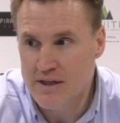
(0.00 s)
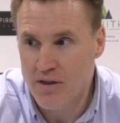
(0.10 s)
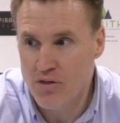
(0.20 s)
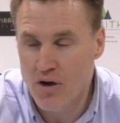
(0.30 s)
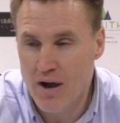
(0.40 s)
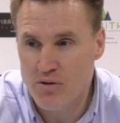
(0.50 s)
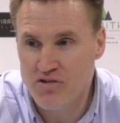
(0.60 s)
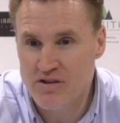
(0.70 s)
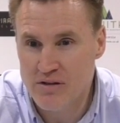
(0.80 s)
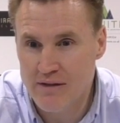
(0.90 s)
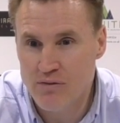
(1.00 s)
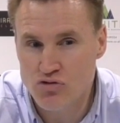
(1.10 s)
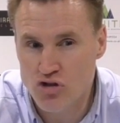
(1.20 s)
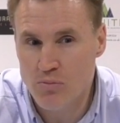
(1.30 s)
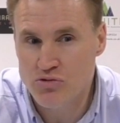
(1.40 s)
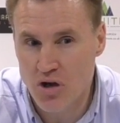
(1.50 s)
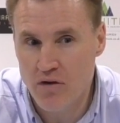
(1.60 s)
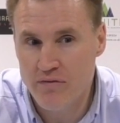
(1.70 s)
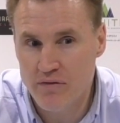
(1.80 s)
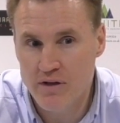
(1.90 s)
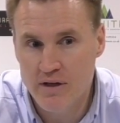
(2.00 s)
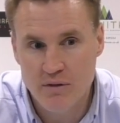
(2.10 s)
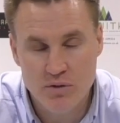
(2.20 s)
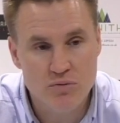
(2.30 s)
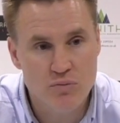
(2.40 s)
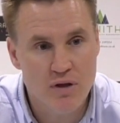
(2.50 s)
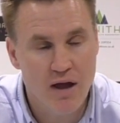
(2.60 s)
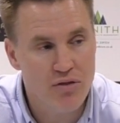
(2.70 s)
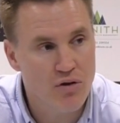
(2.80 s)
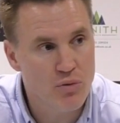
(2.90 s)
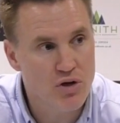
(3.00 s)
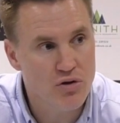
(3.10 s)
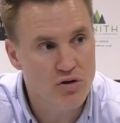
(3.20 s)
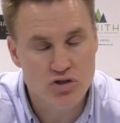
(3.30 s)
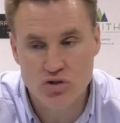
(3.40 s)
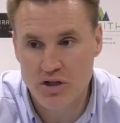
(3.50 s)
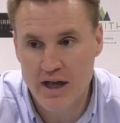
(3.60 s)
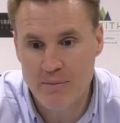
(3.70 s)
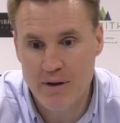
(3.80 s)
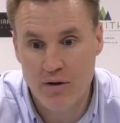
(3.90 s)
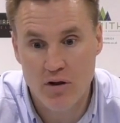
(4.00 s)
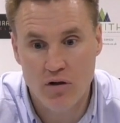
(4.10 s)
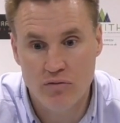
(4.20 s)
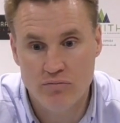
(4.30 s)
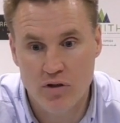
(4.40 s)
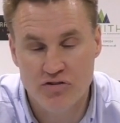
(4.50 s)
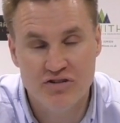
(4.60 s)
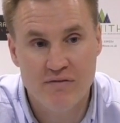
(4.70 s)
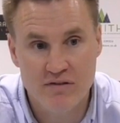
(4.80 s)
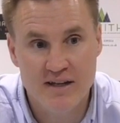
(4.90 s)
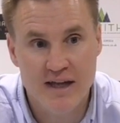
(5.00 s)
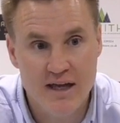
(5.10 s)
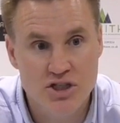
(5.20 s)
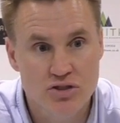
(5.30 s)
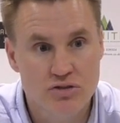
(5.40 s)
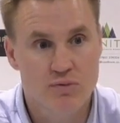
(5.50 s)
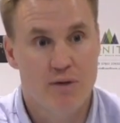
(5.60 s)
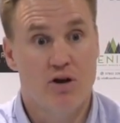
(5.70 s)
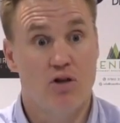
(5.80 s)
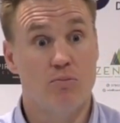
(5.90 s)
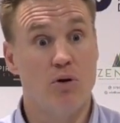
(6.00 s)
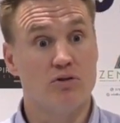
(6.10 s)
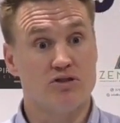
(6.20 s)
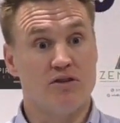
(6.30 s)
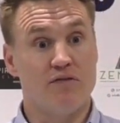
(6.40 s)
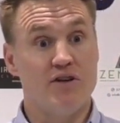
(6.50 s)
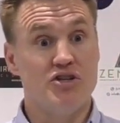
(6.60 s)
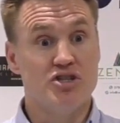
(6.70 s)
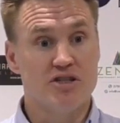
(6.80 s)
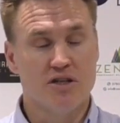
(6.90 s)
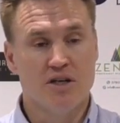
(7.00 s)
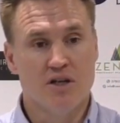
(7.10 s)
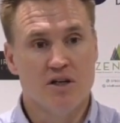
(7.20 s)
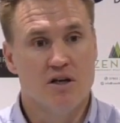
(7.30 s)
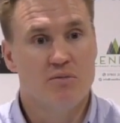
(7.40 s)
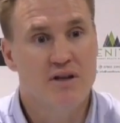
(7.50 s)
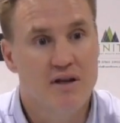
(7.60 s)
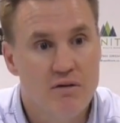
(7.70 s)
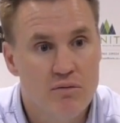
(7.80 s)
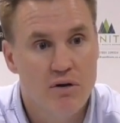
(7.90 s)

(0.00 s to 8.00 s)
I thought our skill level dropped off. I thought we could have shut the game down on several occasions where we got the ball to the fringes, and we didn't